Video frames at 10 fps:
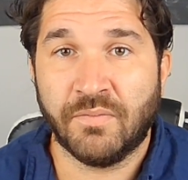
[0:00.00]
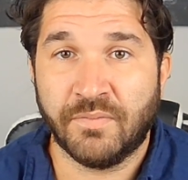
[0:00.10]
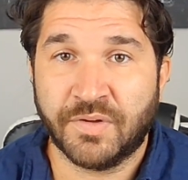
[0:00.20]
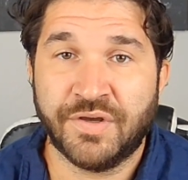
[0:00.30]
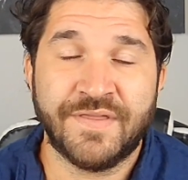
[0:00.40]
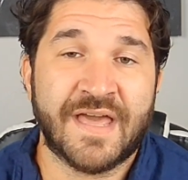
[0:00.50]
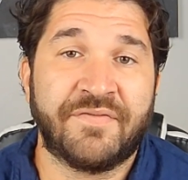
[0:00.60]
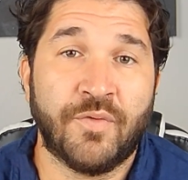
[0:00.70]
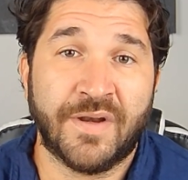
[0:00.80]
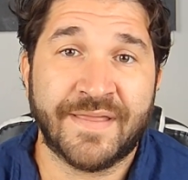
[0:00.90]
Could
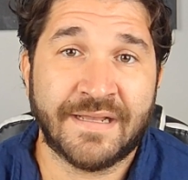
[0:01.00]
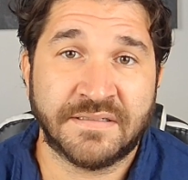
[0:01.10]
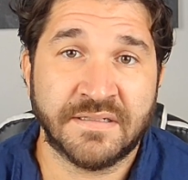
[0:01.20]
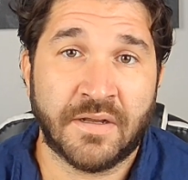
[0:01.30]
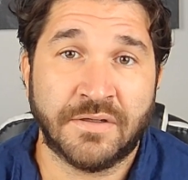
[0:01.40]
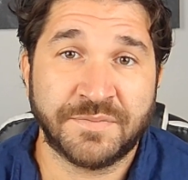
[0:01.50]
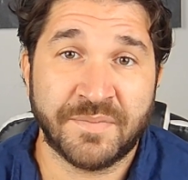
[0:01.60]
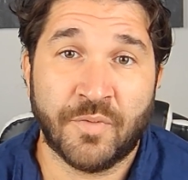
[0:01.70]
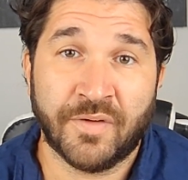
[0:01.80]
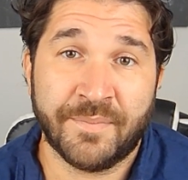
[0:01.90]
that $40,000
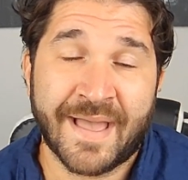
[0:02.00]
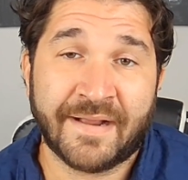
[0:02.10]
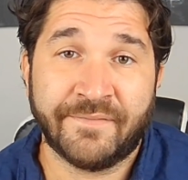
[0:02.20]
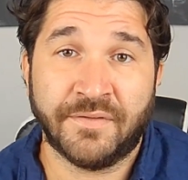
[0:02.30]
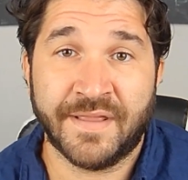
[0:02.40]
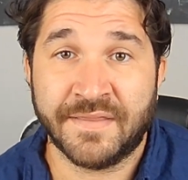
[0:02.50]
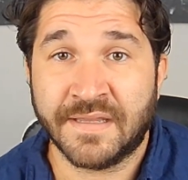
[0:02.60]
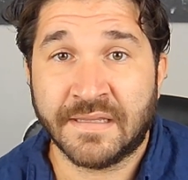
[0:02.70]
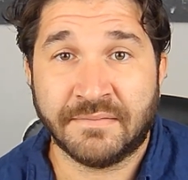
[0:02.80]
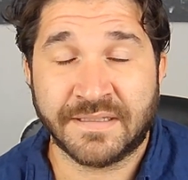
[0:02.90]
been more impactful than
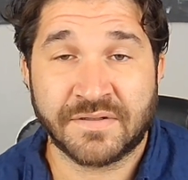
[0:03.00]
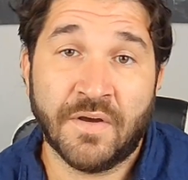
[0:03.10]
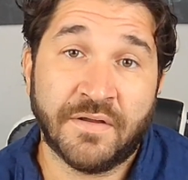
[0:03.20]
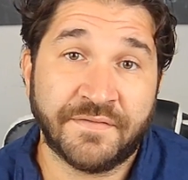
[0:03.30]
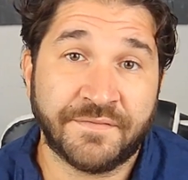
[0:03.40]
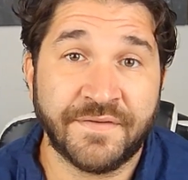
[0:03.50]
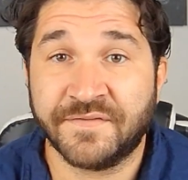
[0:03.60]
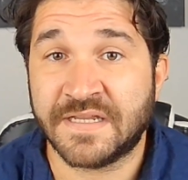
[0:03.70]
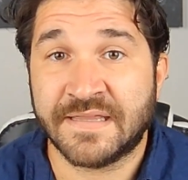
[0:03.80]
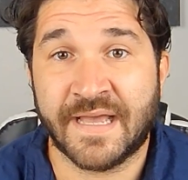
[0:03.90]
the, let's call it
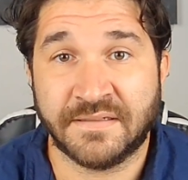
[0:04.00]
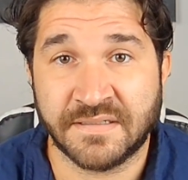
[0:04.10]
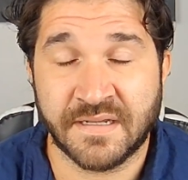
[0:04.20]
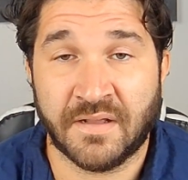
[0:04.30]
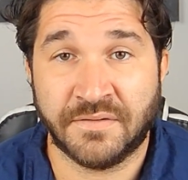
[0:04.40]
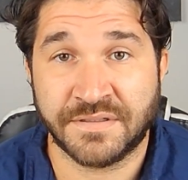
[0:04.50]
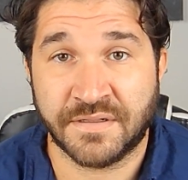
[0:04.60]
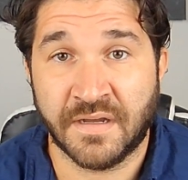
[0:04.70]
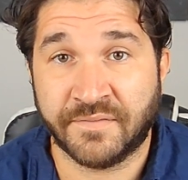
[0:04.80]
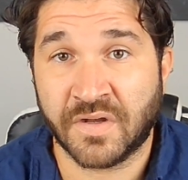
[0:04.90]
$15,000
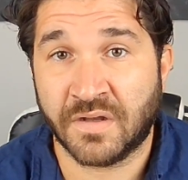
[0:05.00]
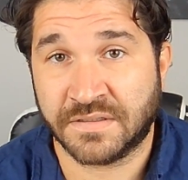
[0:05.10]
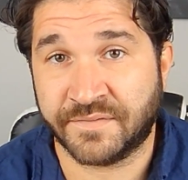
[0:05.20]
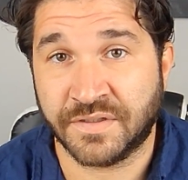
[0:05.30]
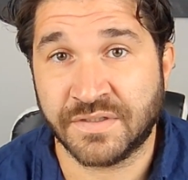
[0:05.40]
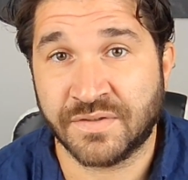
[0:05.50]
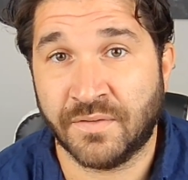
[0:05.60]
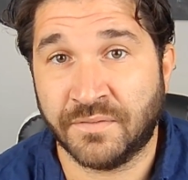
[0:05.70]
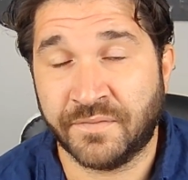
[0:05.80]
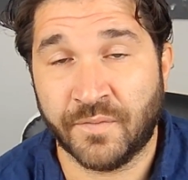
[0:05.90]
of cost of goods
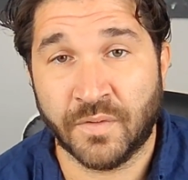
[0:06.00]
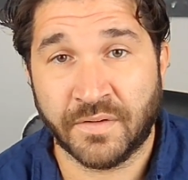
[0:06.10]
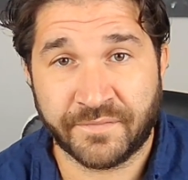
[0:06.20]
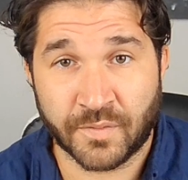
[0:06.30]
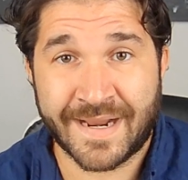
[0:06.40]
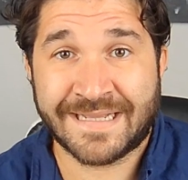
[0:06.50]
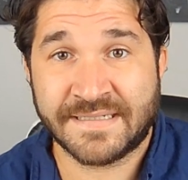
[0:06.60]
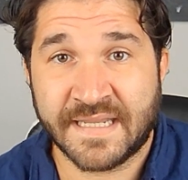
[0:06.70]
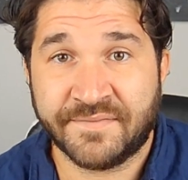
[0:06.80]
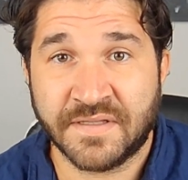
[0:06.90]
sold for ad
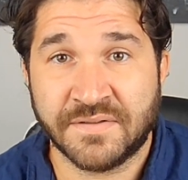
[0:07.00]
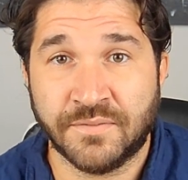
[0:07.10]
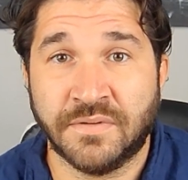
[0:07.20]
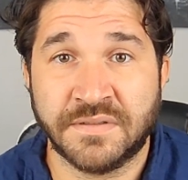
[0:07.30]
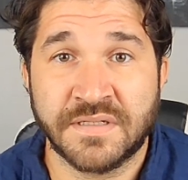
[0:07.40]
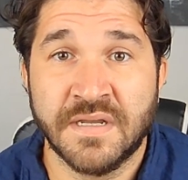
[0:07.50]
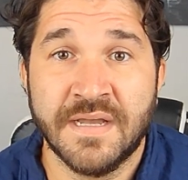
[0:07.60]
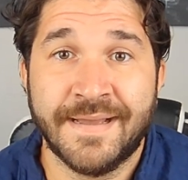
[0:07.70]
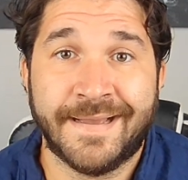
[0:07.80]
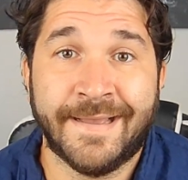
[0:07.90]
safety tools?
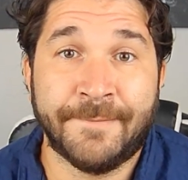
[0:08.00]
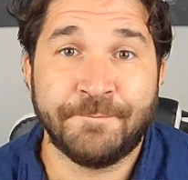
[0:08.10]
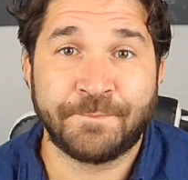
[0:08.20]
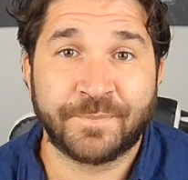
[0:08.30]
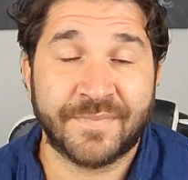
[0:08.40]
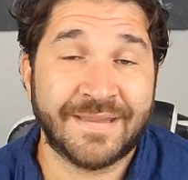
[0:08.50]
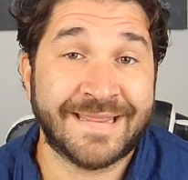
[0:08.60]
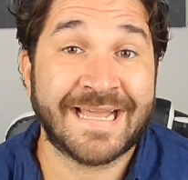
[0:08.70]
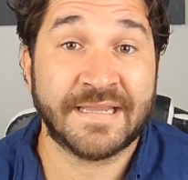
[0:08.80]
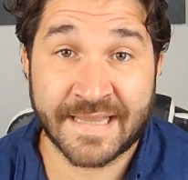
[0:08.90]

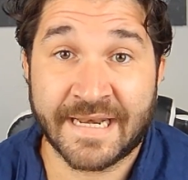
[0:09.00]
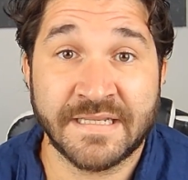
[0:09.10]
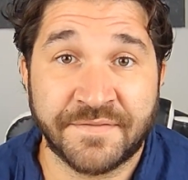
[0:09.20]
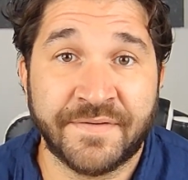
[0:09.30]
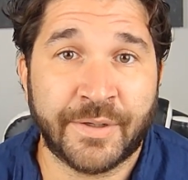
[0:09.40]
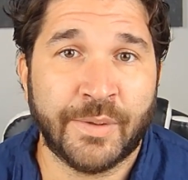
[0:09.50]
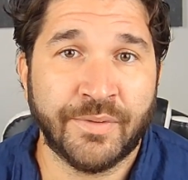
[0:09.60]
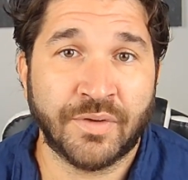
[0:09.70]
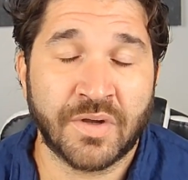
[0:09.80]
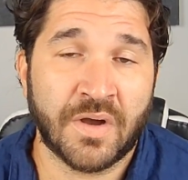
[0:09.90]
That is a very
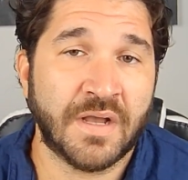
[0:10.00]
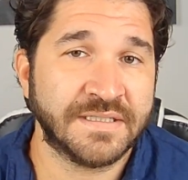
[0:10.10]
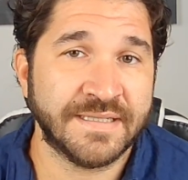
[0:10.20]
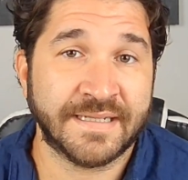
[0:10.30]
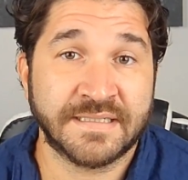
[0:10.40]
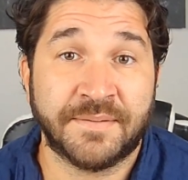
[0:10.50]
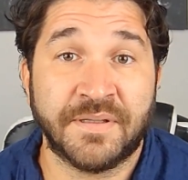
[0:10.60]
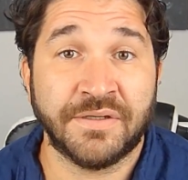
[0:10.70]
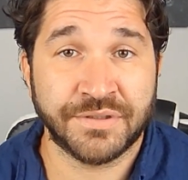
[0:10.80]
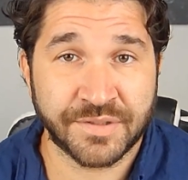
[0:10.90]
real cost, and that's
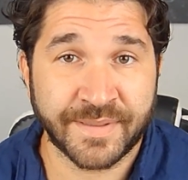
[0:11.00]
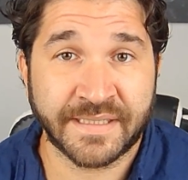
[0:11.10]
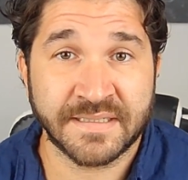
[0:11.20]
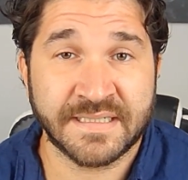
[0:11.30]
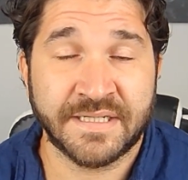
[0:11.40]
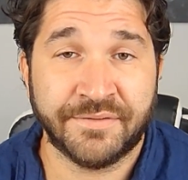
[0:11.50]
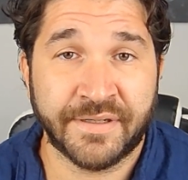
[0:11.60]
something you should be considerate